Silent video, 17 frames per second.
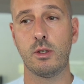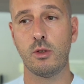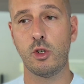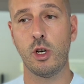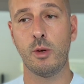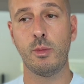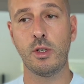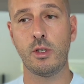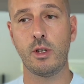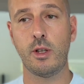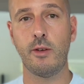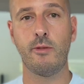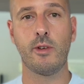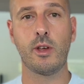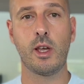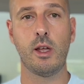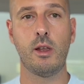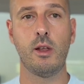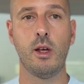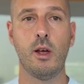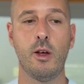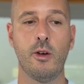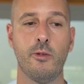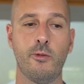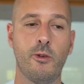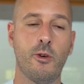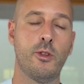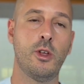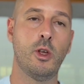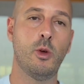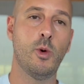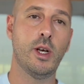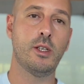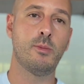German certificate for the
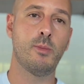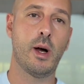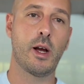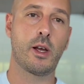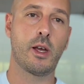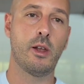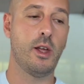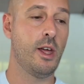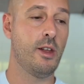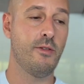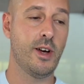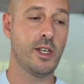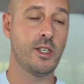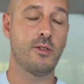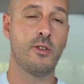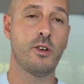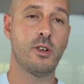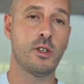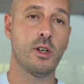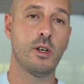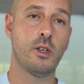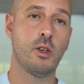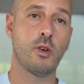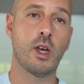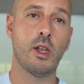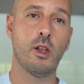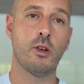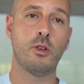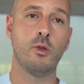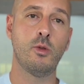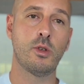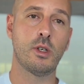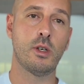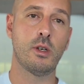US market, and vice versa. You cannot
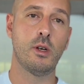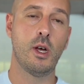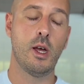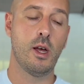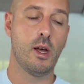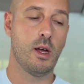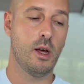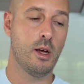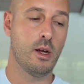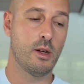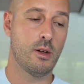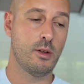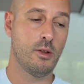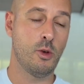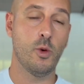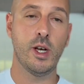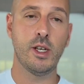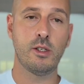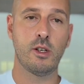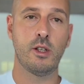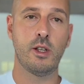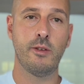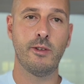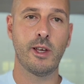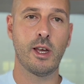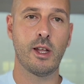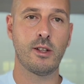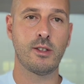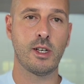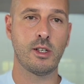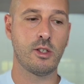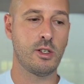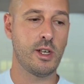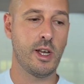use a US certificate
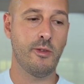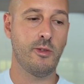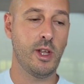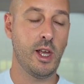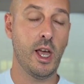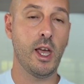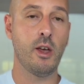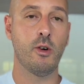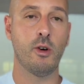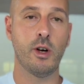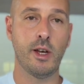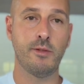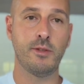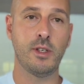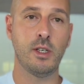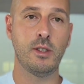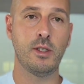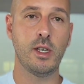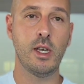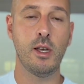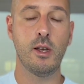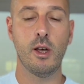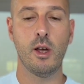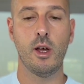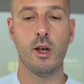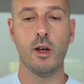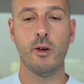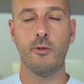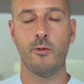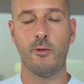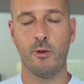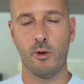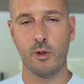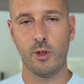such as FDA or FCC
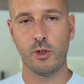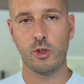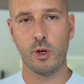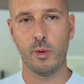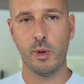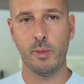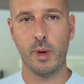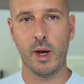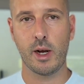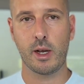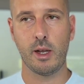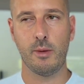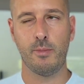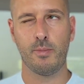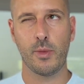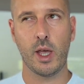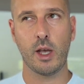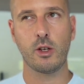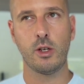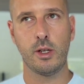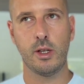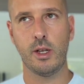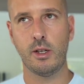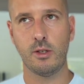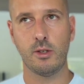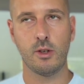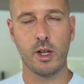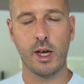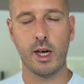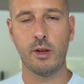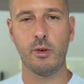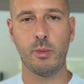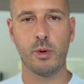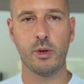for the German market. Actually, that is not
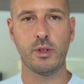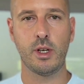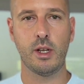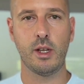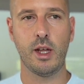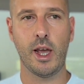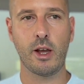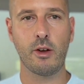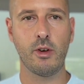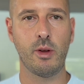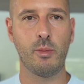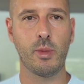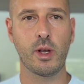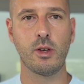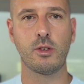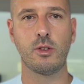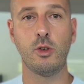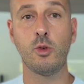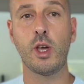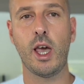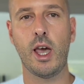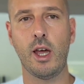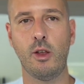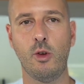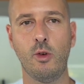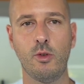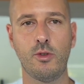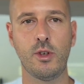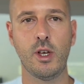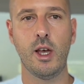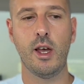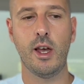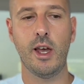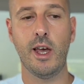100% accurate because you can use
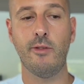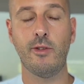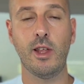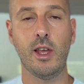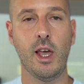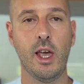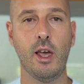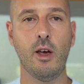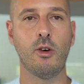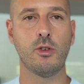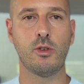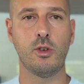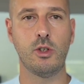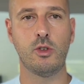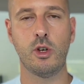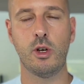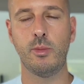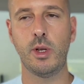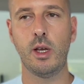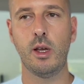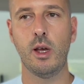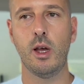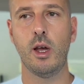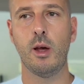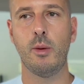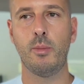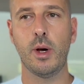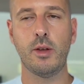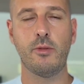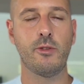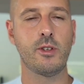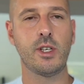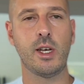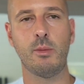FDA also in Germany, but
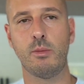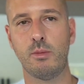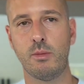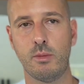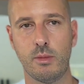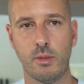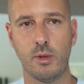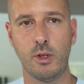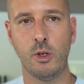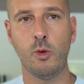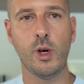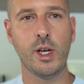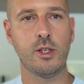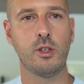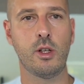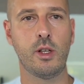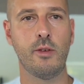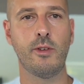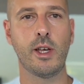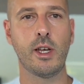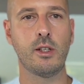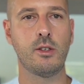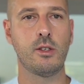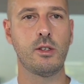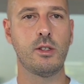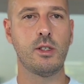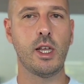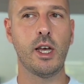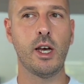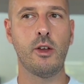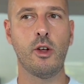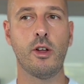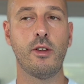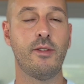for some US certificates, they are
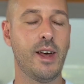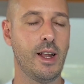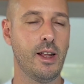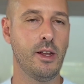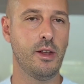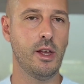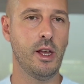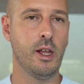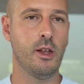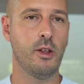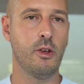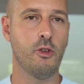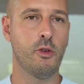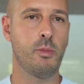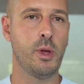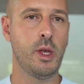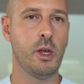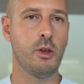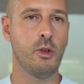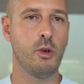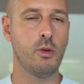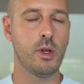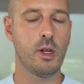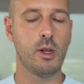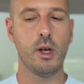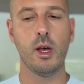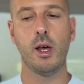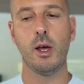not valid in the European Union.